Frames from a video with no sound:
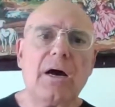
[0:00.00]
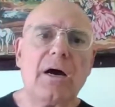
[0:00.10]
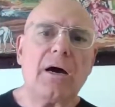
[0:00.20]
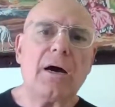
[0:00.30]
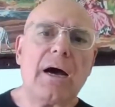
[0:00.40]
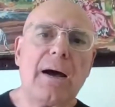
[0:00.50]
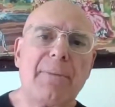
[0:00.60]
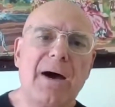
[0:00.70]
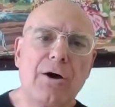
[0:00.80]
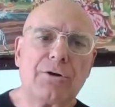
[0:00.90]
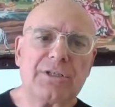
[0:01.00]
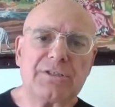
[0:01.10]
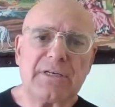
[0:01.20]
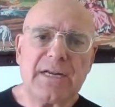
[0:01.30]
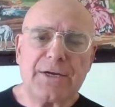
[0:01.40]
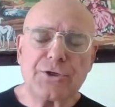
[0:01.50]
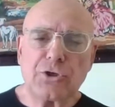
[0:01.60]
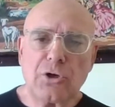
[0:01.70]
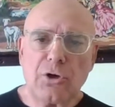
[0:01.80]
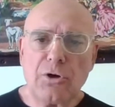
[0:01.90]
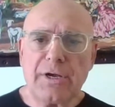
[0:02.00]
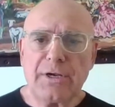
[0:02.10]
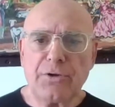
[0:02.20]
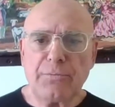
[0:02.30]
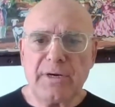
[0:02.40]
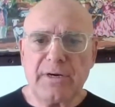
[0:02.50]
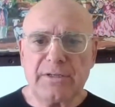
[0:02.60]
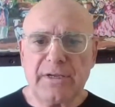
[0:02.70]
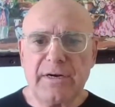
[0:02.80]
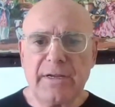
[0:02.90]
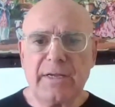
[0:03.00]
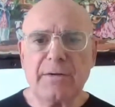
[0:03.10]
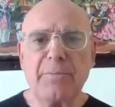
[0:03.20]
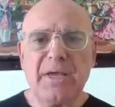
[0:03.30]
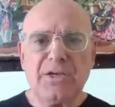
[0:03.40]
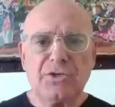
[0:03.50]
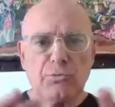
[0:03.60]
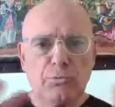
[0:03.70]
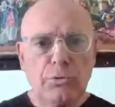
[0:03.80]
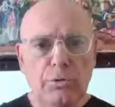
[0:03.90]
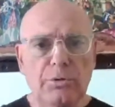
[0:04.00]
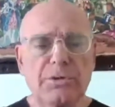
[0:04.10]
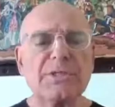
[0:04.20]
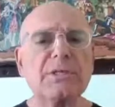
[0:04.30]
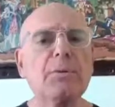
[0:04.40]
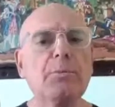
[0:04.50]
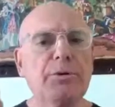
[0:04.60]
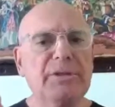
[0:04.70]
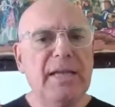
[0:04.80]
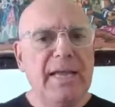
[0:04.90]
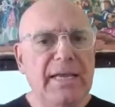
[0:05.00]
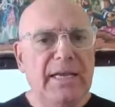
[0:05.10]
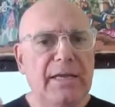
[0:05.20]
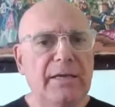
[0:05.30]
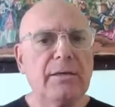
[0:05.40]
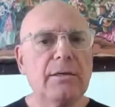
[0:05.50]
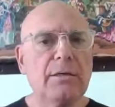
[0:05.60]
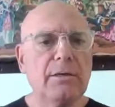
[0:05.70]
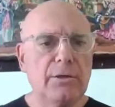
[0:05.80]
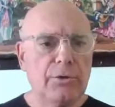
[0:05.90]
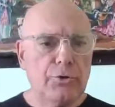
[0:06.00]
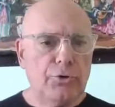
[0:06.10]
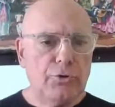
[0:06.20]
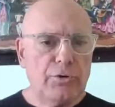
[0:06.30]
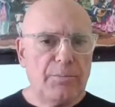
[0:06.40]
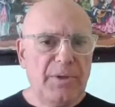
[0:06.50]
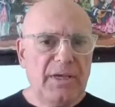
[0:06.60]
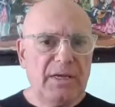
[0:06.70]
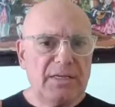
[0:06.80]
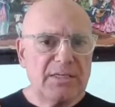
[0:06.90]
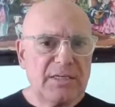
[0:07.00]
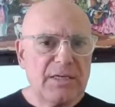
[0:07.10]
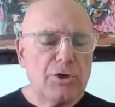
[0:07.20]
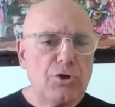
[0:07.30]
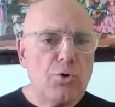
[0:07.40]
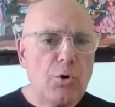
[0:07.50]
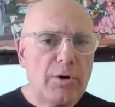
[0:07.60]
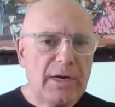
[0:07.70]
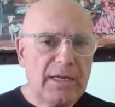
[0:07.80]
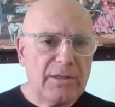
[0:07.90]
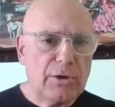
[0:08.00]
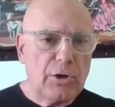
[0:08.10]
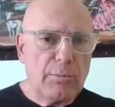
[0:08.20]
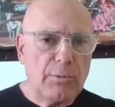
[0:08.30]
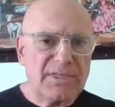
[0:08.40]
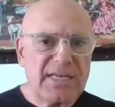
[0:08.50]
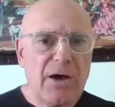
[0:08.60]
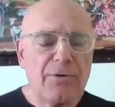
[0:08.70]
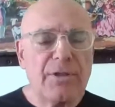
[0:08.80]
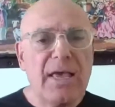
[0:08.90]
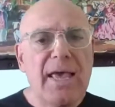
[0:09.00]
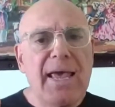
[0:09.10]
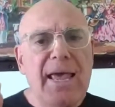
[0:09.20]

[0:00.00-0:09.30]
about international law and humanitarian-based rules pertaining to Europeans, ignoring the global South.